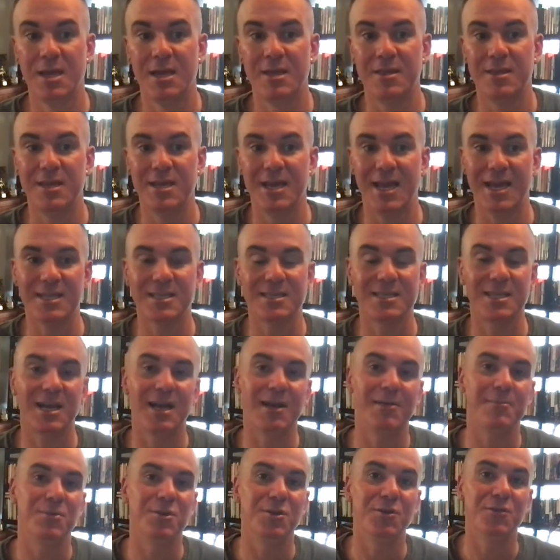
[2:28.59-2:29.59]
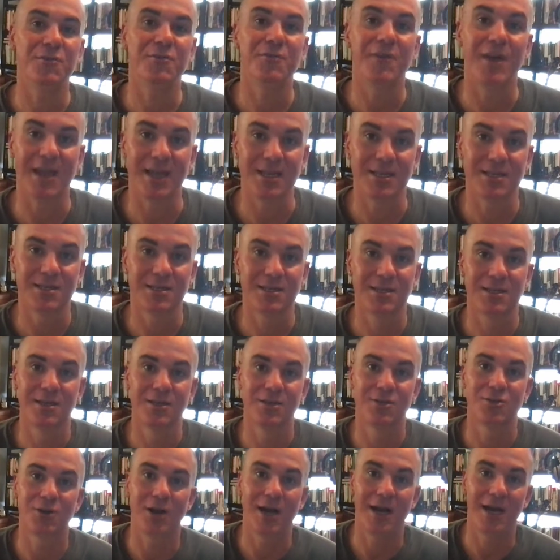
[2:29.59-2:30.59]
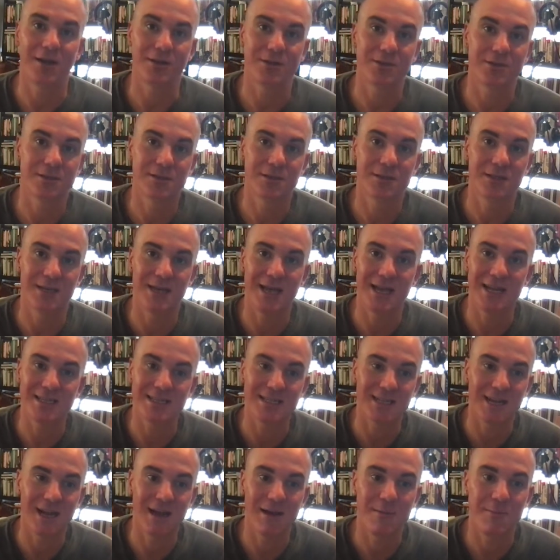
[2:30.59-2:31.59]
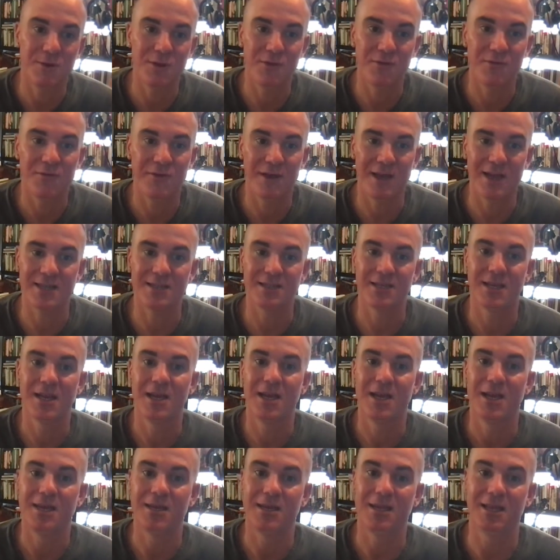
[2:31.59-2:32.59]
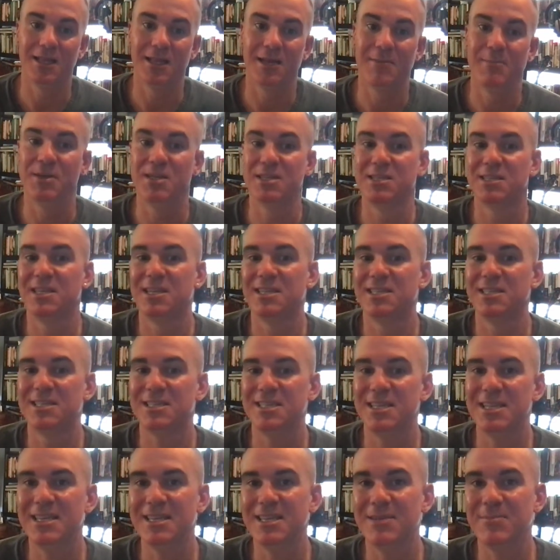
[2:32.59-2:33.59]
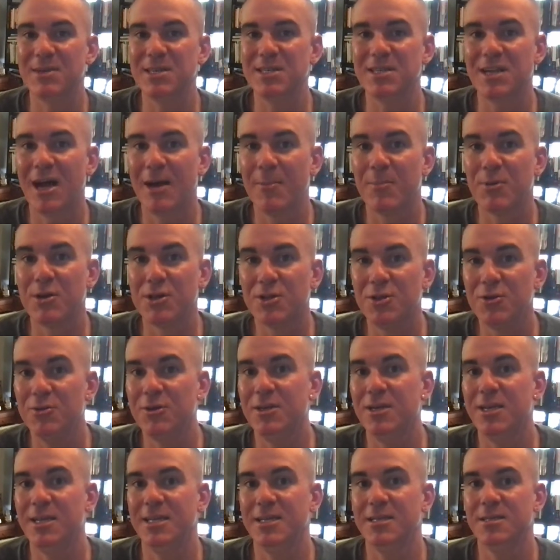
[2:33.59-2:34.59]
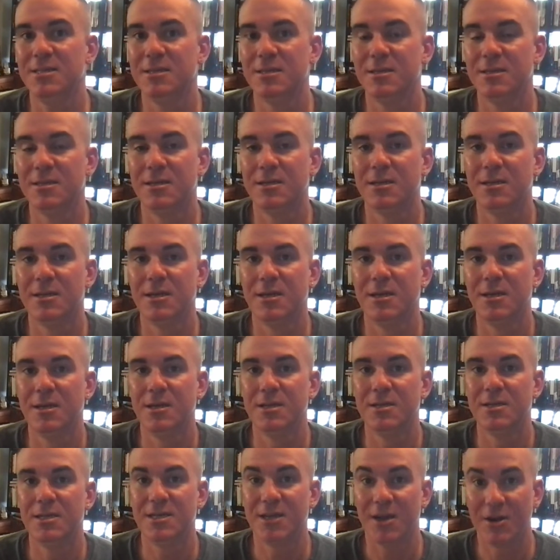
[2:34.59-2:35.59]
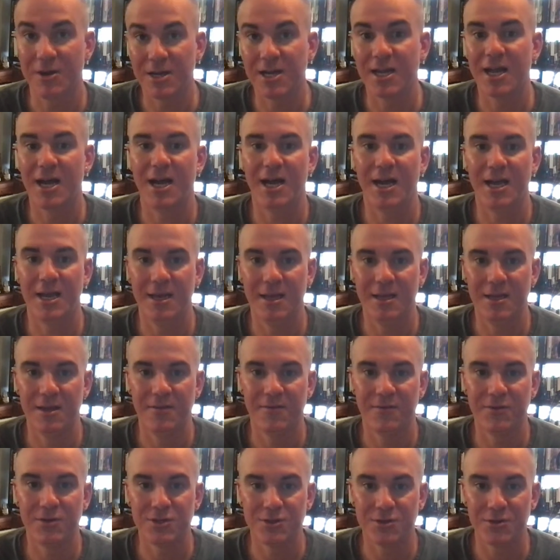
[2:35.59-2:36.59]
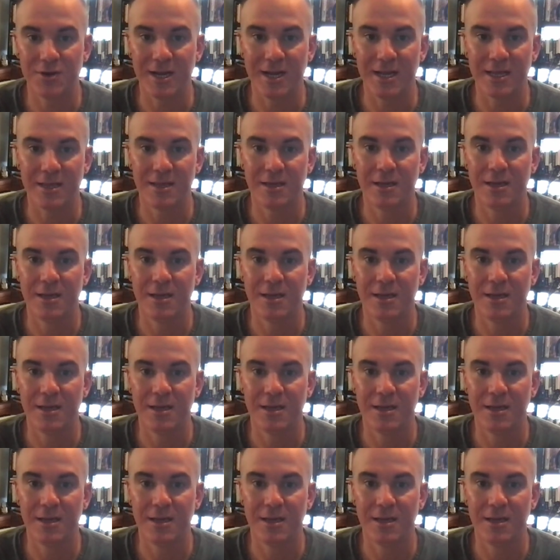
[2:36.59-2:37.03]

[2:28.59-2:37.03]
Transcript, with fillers: The next time you face trials, the next time you face dilemmas, see them as opportunities to turn to God for strength.